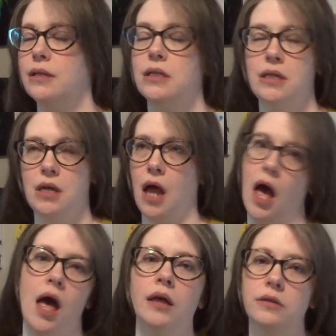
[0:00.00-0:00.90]

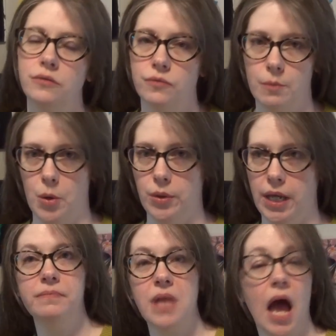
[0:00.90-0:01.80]
Not
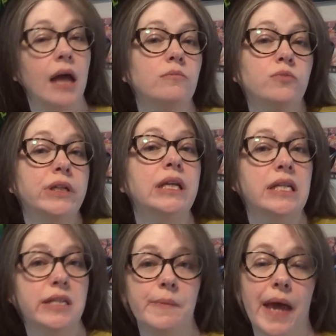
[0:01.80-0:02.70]
remotely. I'm
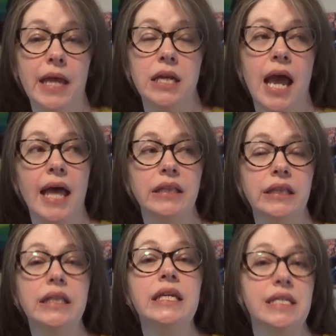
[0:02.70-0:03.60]
willing to bet at
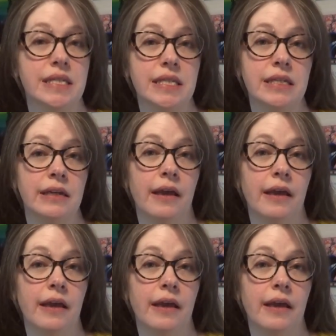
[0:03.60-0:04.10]
least